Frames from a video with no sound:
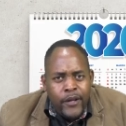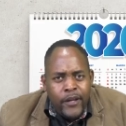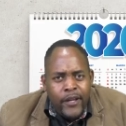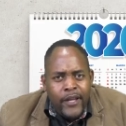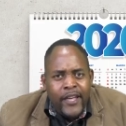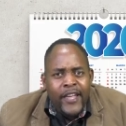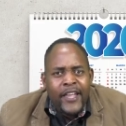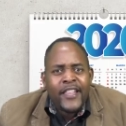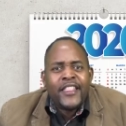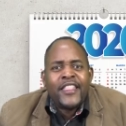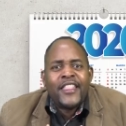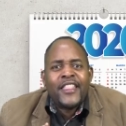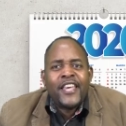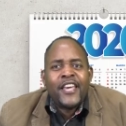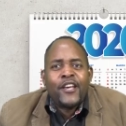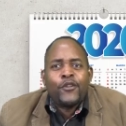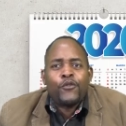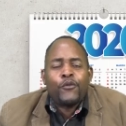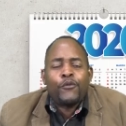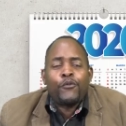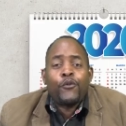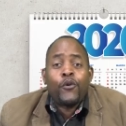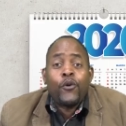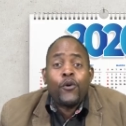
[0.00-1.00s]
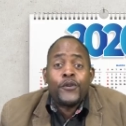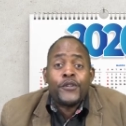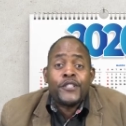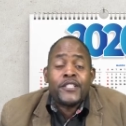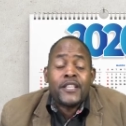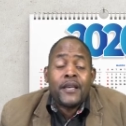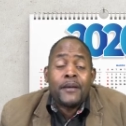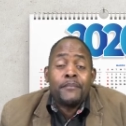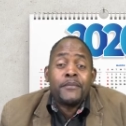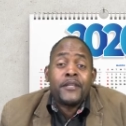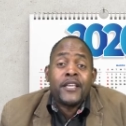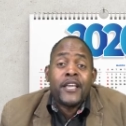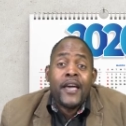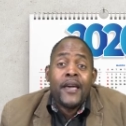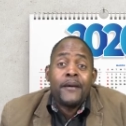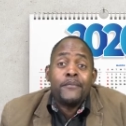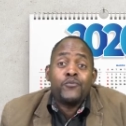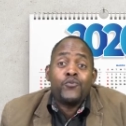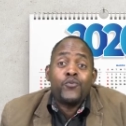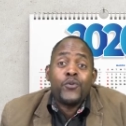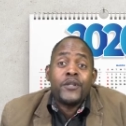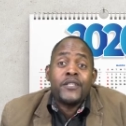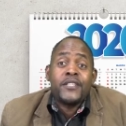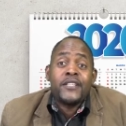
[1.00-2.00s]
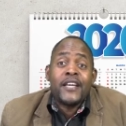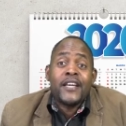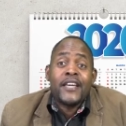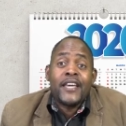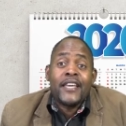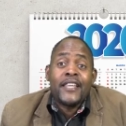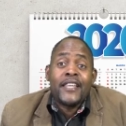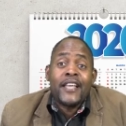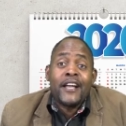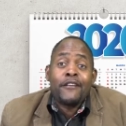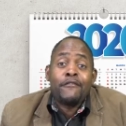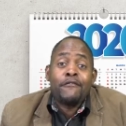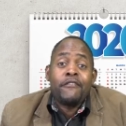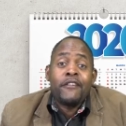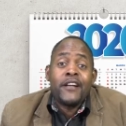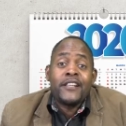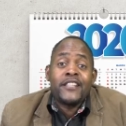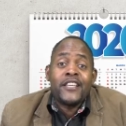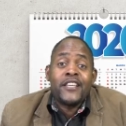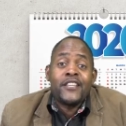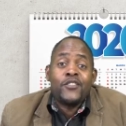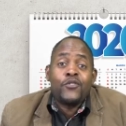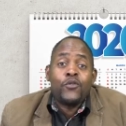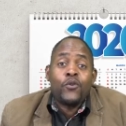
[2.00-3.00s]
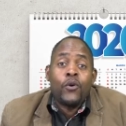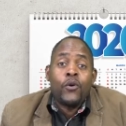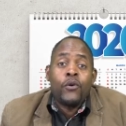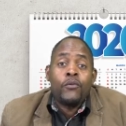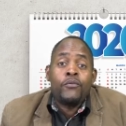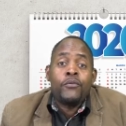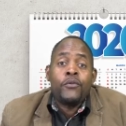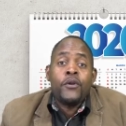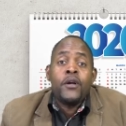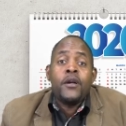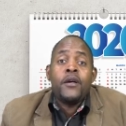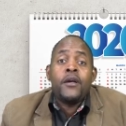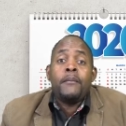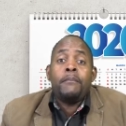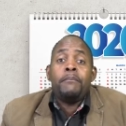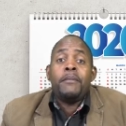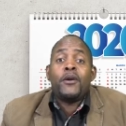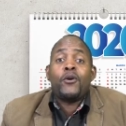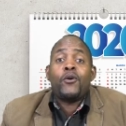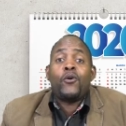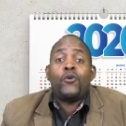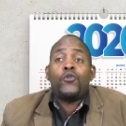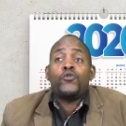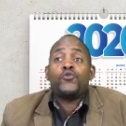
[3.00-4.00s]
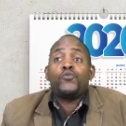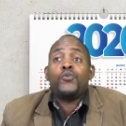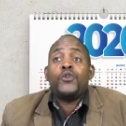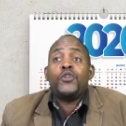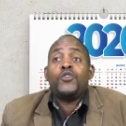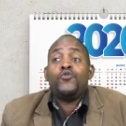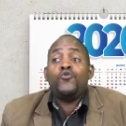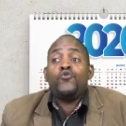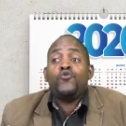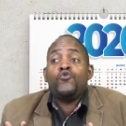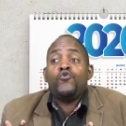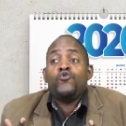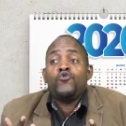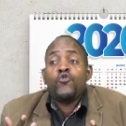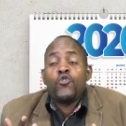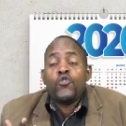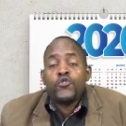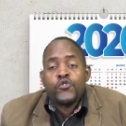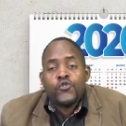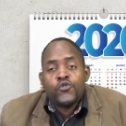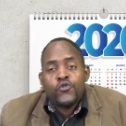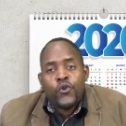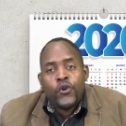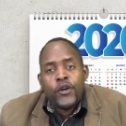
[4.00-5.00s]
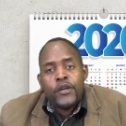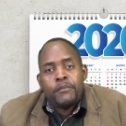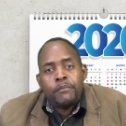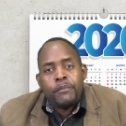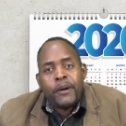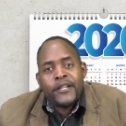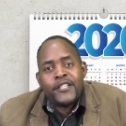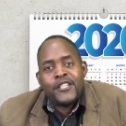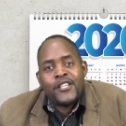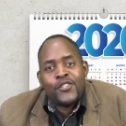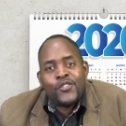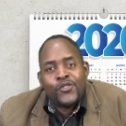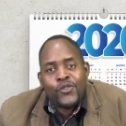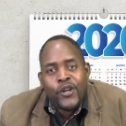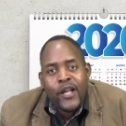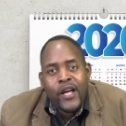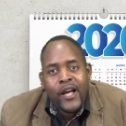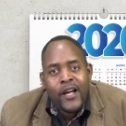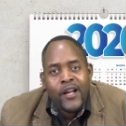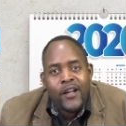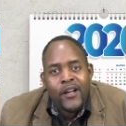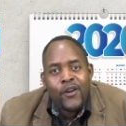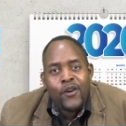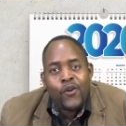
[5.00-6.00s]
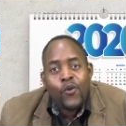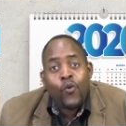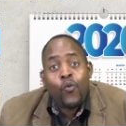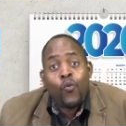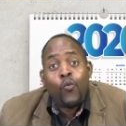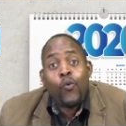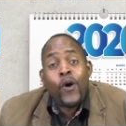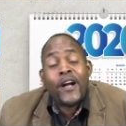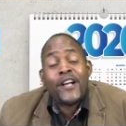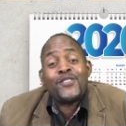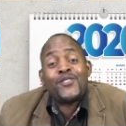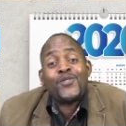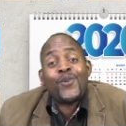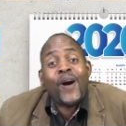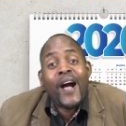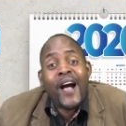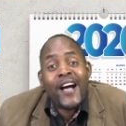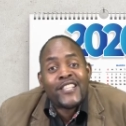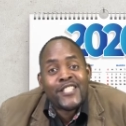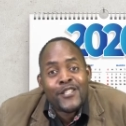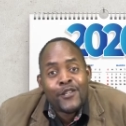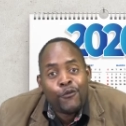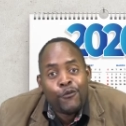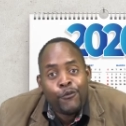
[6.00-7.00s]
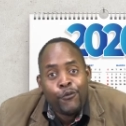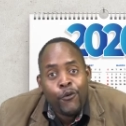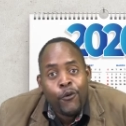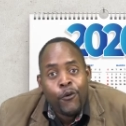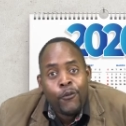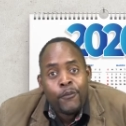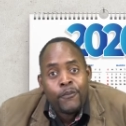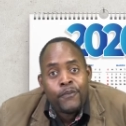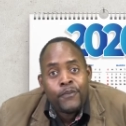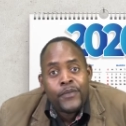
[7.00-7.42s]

And then of course sometimes we're taken advantage of because we do not know in particular what to ask for.